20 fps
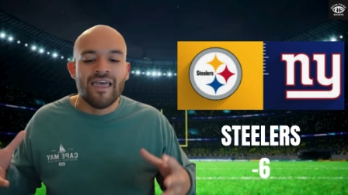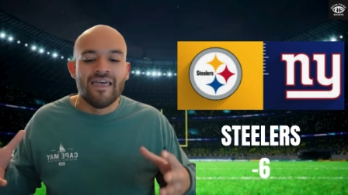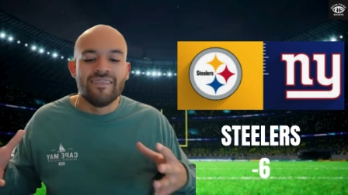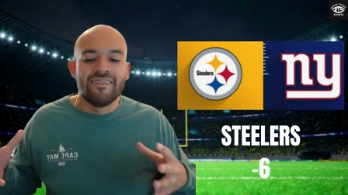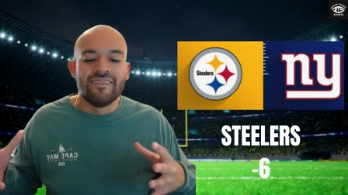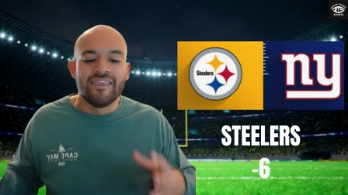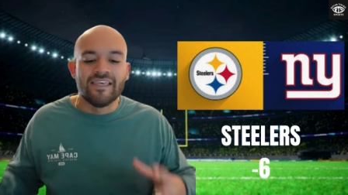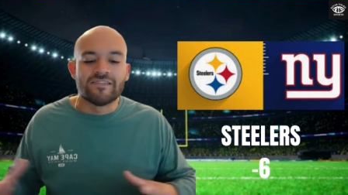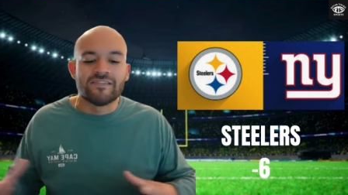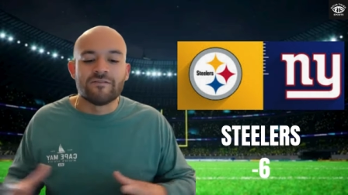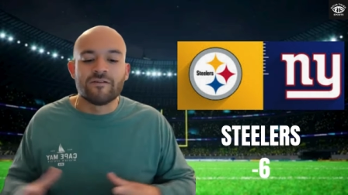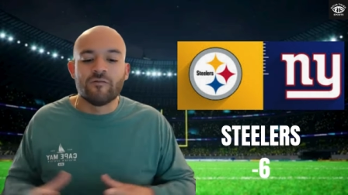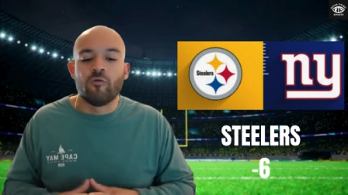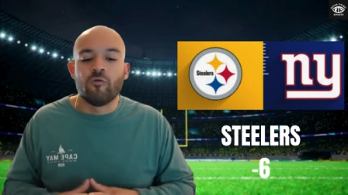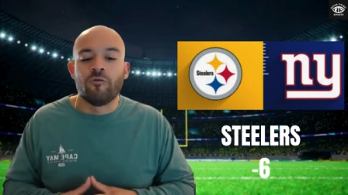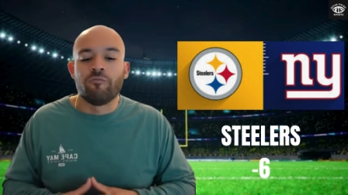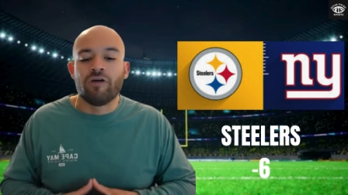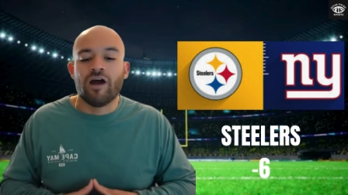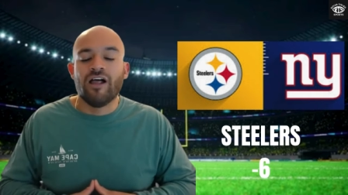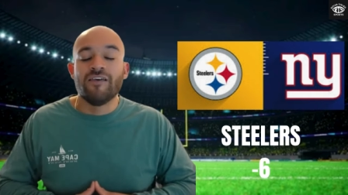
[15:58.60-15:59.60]
This
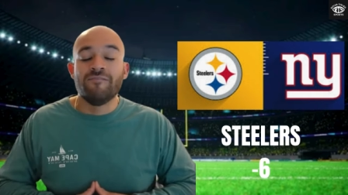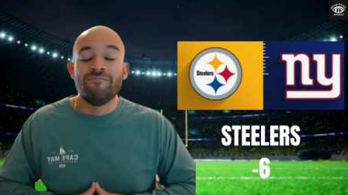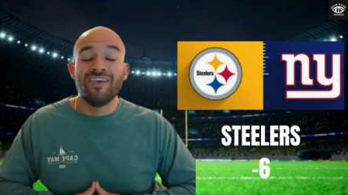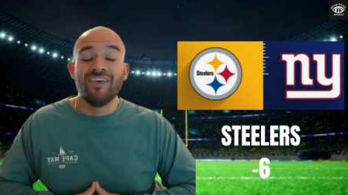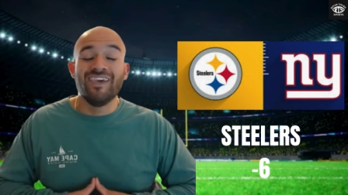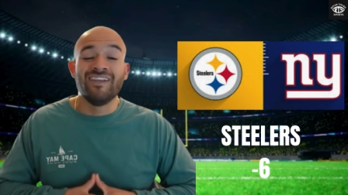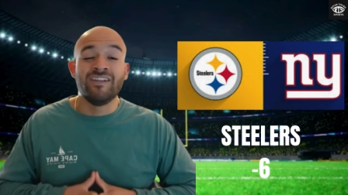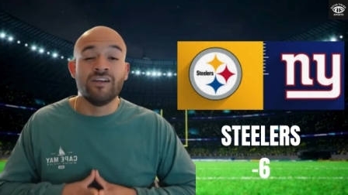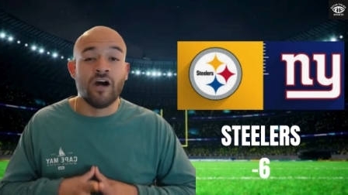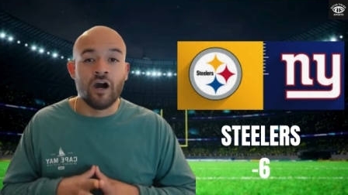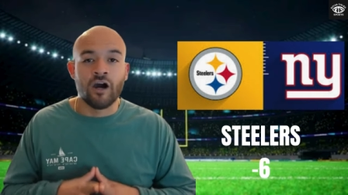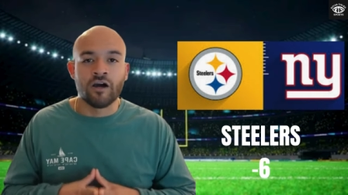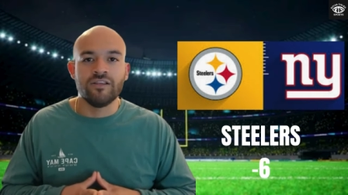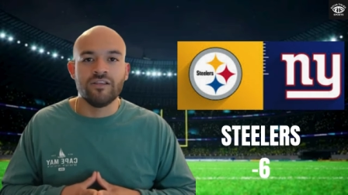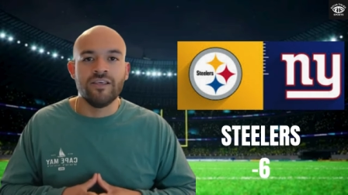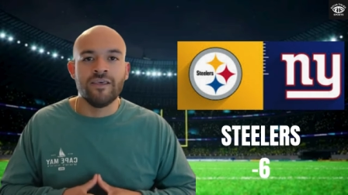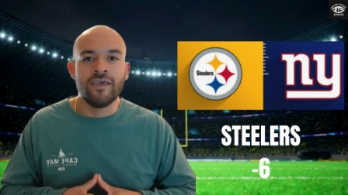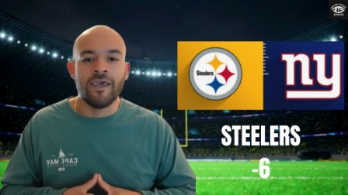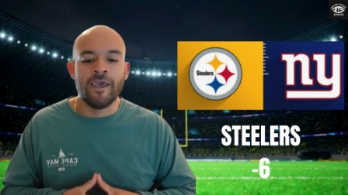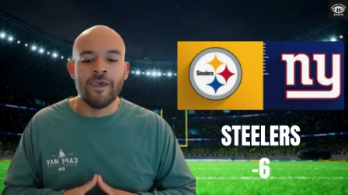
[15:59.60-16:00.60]
will probably be an
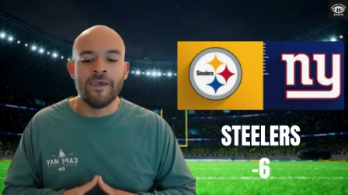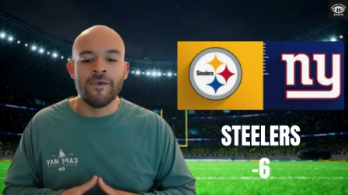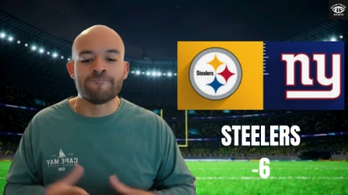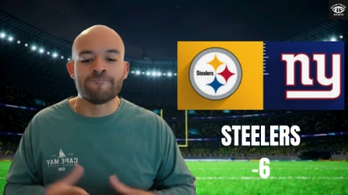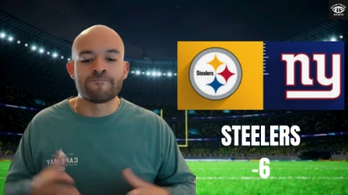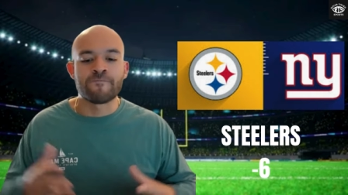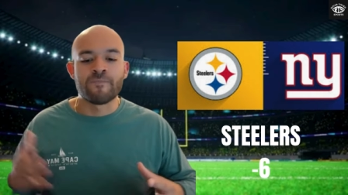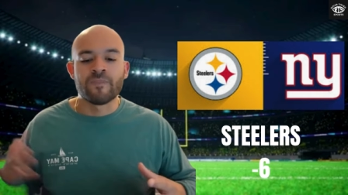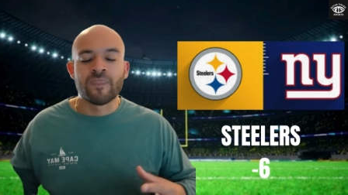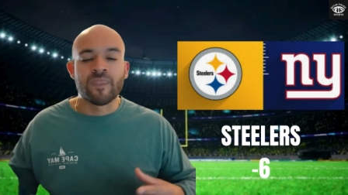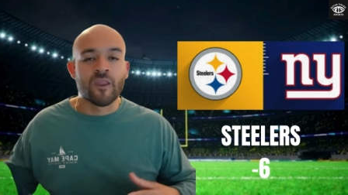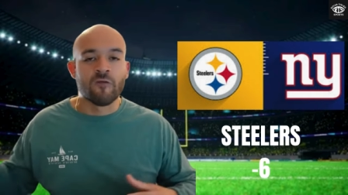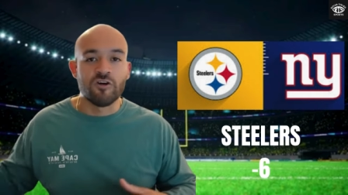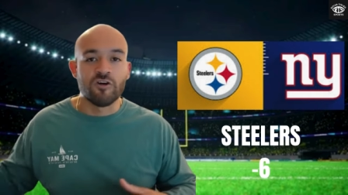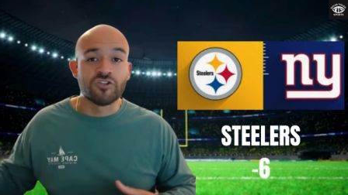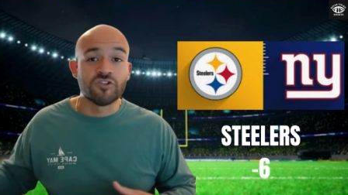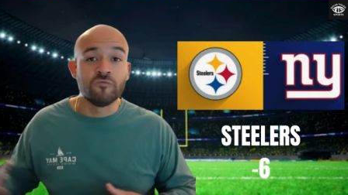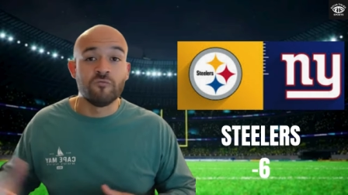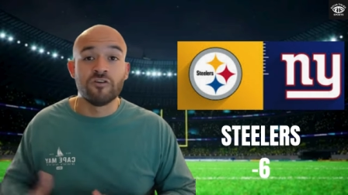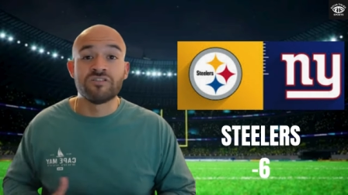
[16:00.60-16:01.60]
ugly game.
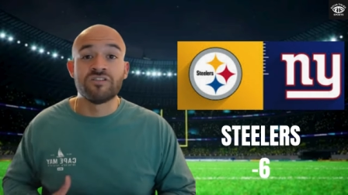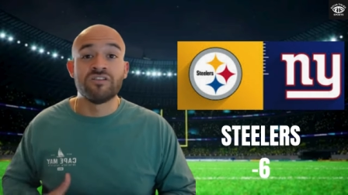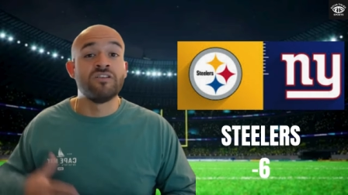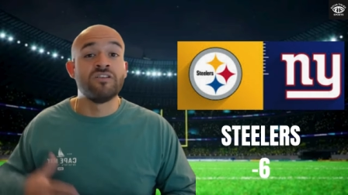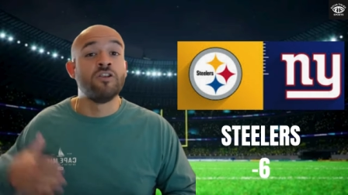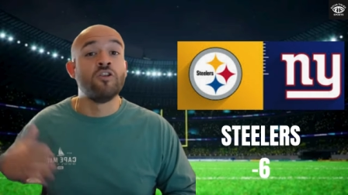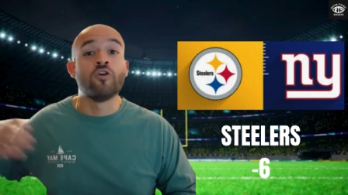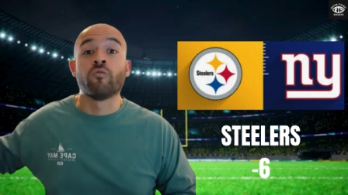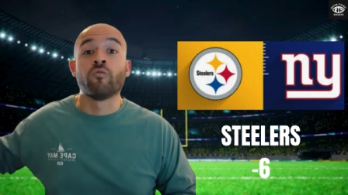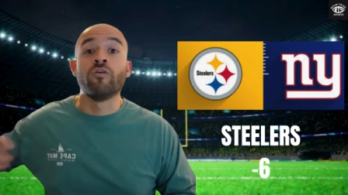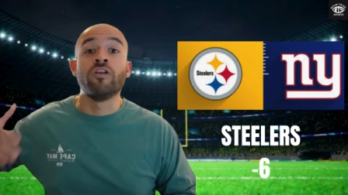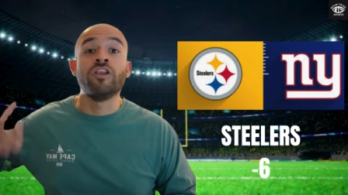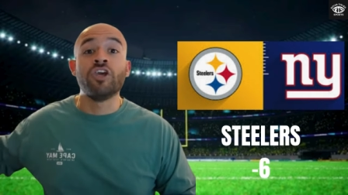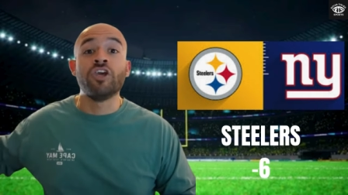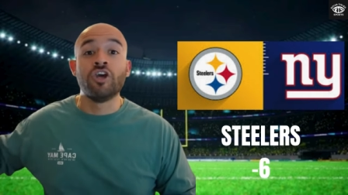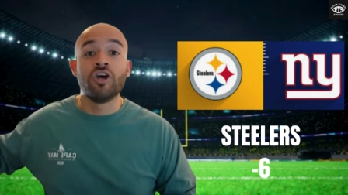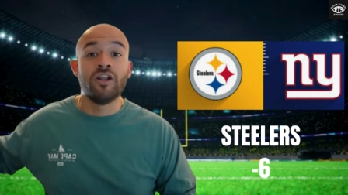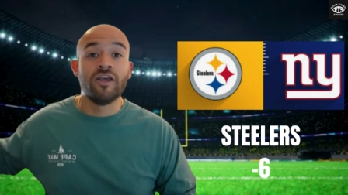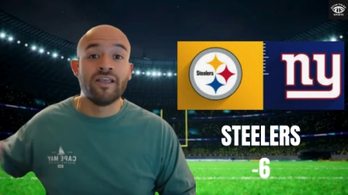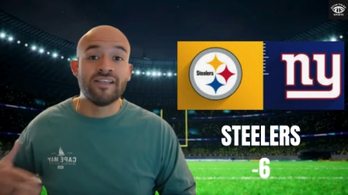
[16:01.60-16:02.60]
Russell Wilson looked really
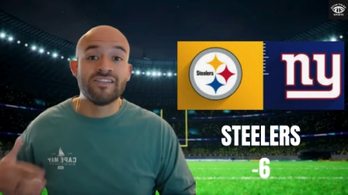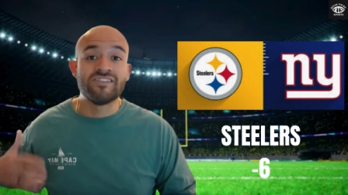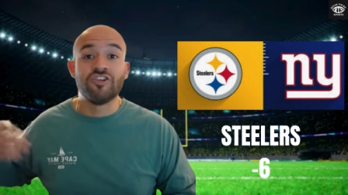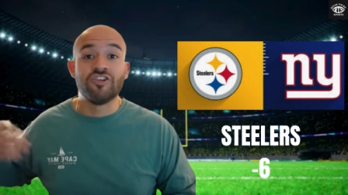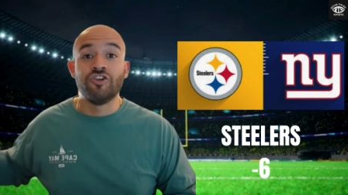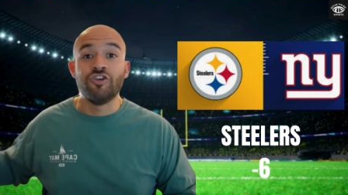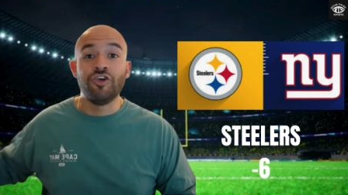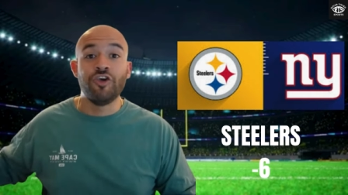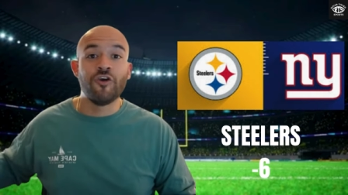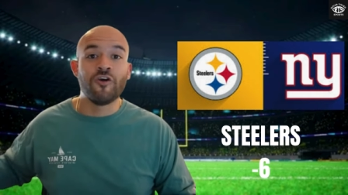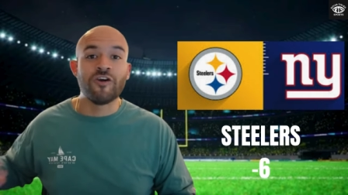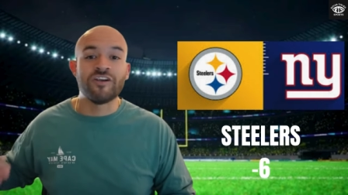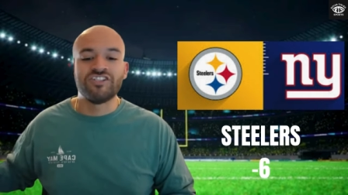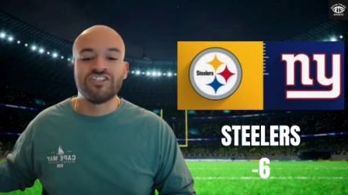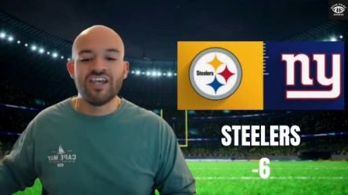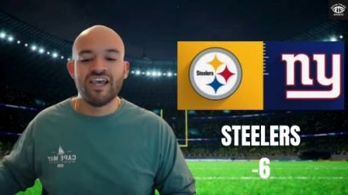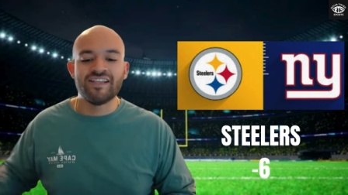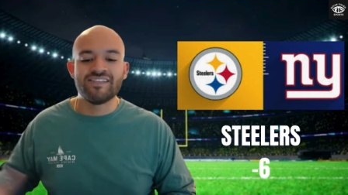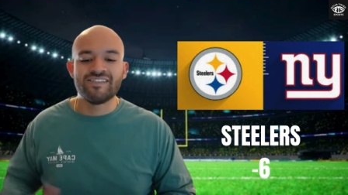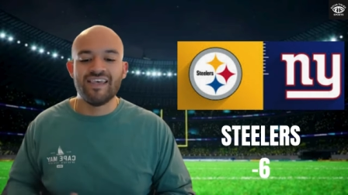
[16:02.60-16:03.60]
good against the New York
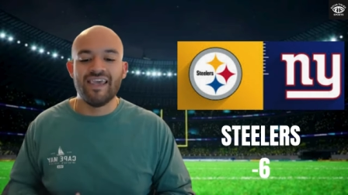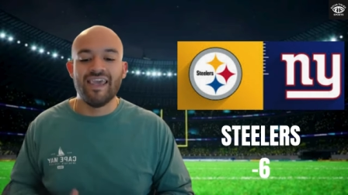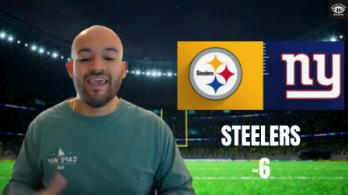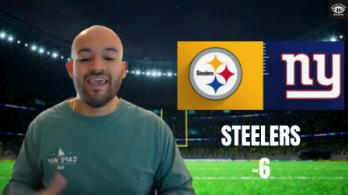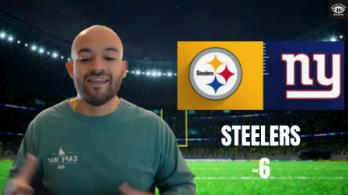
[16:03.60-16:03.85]
Jets, and